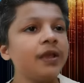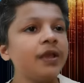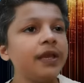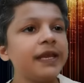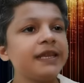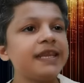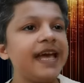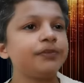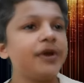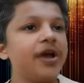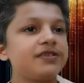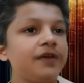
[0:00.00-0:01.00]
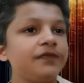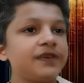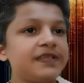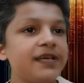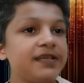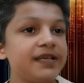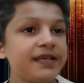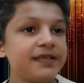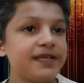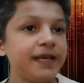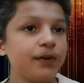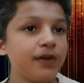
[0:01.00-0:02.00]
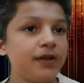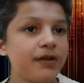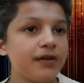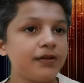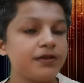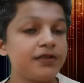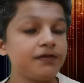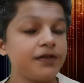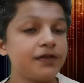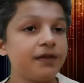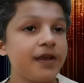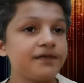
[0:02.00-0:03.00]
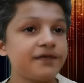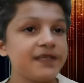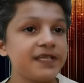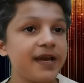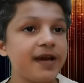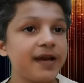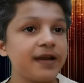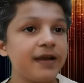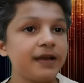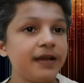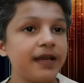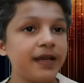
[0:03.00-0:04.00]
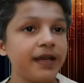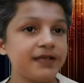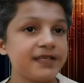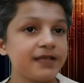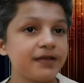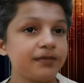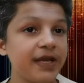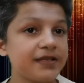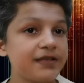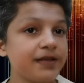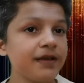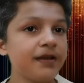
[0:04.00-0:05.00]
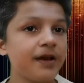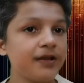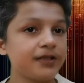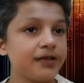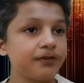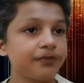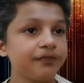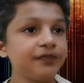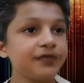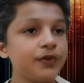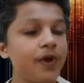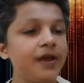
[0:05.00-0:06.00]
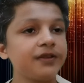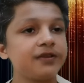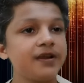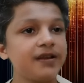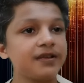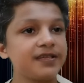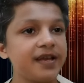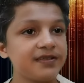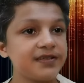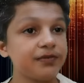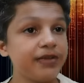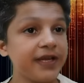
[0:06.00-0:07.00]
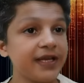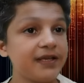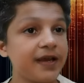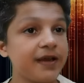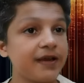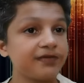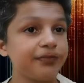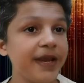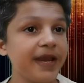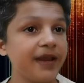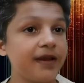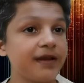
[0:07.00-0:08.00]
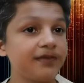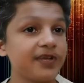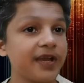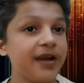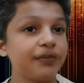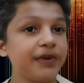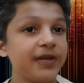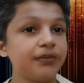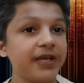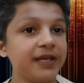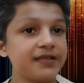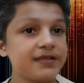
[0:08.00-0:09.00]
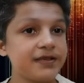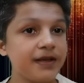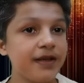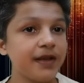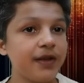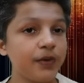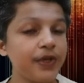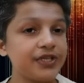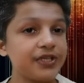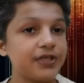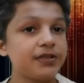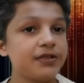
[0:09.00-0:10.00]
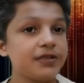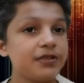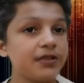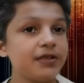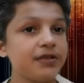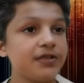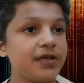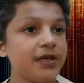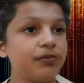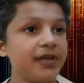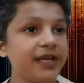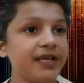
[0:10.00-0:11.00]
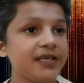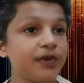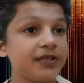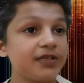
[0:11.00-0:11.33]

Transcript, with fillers: In that box office guzzling sequel, WWF star ain't best-selling author Dwayne Rock Johnson played a half man, half scorpion beast, which turned up late but